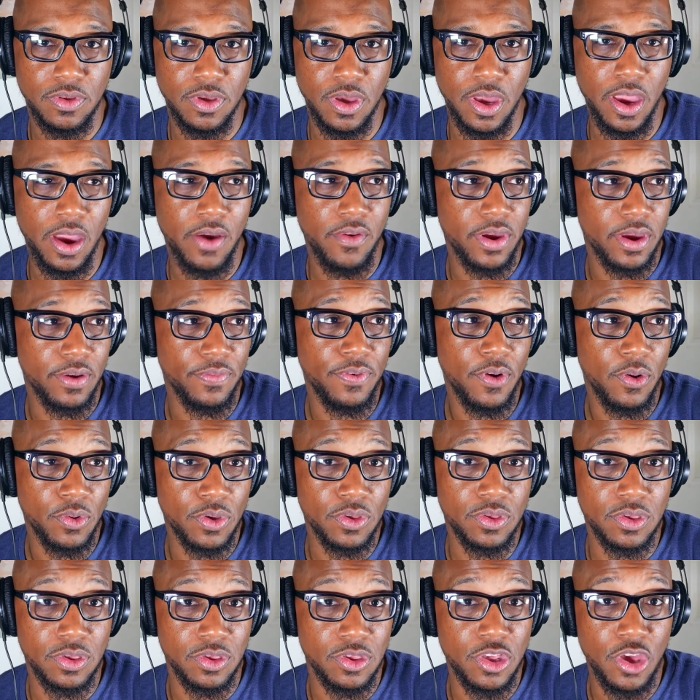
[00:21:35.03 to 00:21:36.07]
Your area of
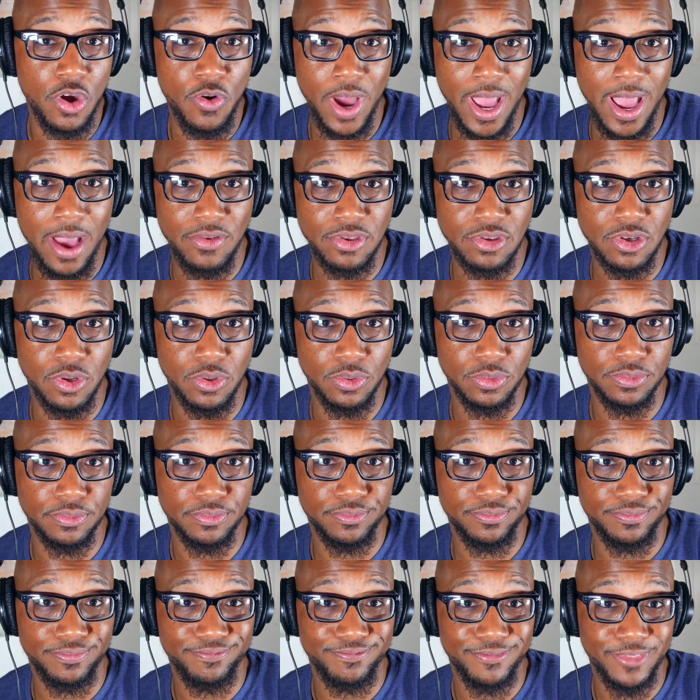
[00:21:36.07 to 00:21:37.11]
focus is your household,
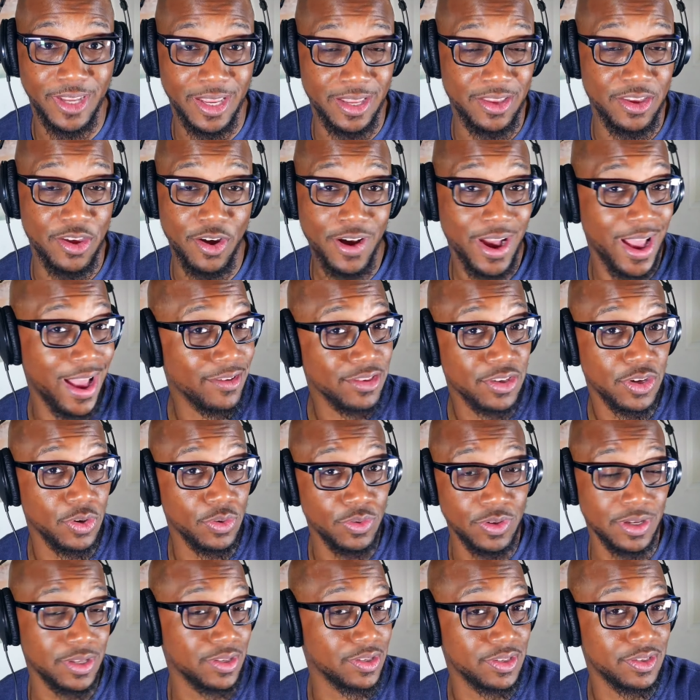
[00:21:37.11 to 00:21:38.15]
and your
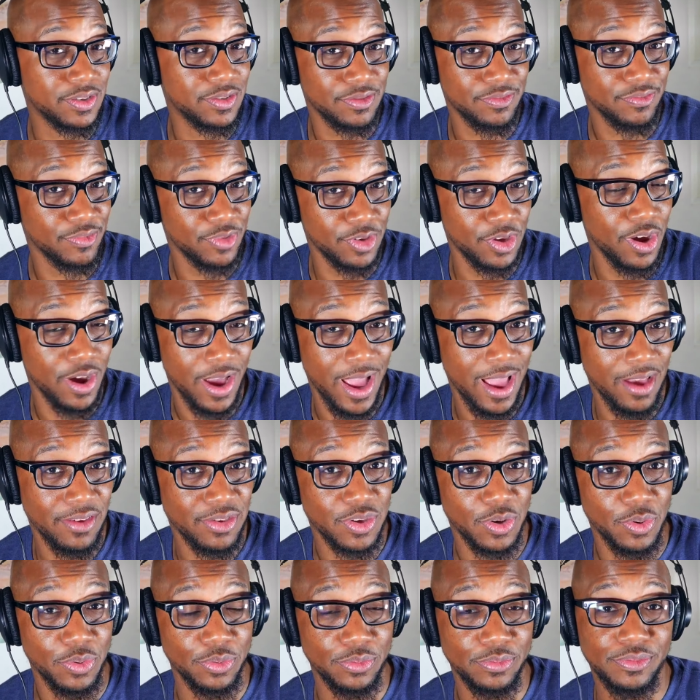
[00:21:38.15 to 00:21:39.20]
household is your
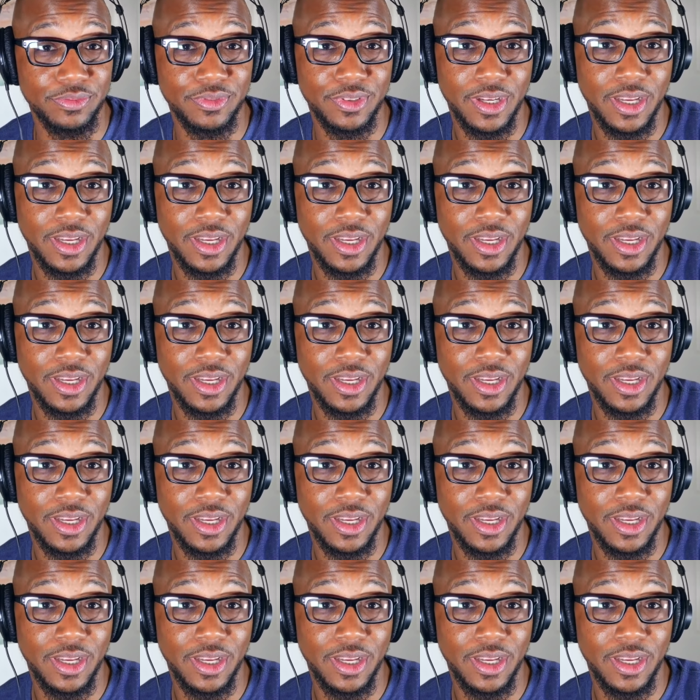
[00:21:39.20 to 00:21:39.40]
household.